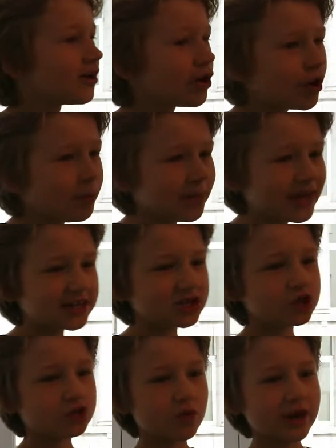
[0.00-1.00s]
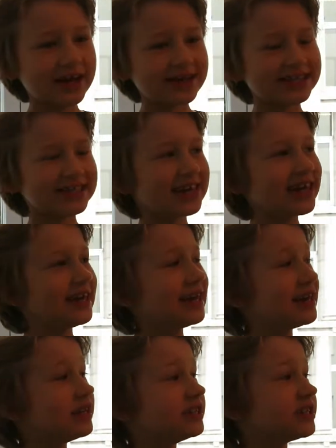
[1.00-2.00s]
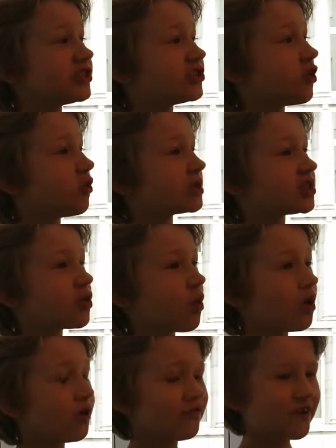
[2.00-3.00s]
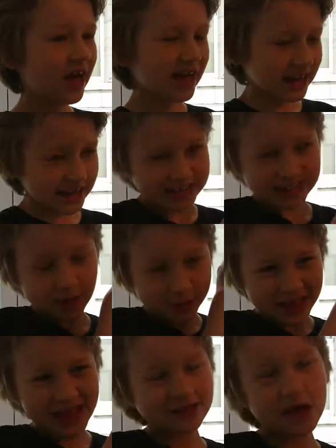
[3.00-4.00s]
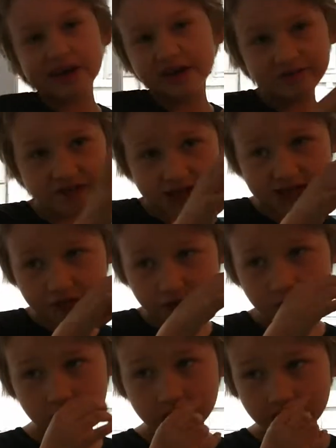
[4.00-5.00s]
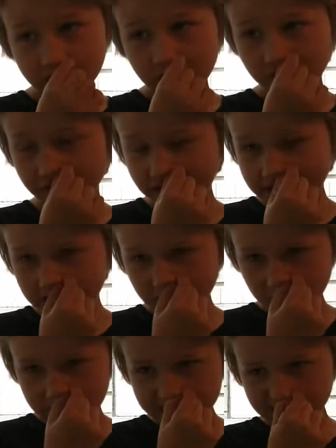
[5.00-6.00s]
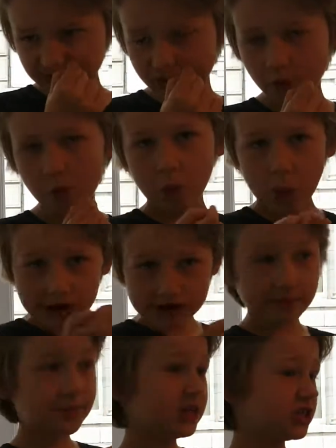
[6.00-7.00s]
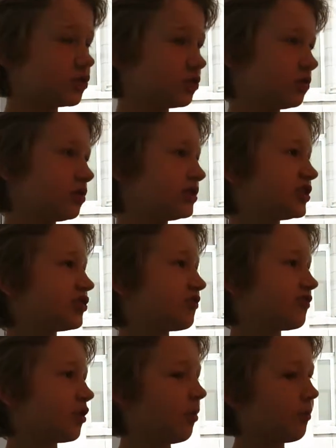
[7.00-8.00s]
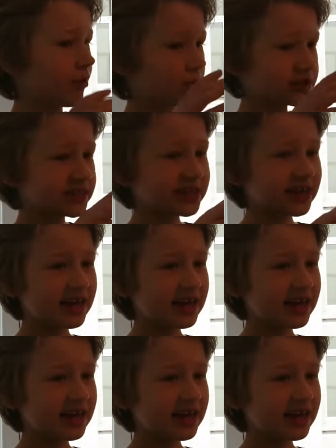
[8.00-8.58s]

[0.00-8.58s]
A matrix is it's something like a vector. A vector is a 1-dimensional list of numbers.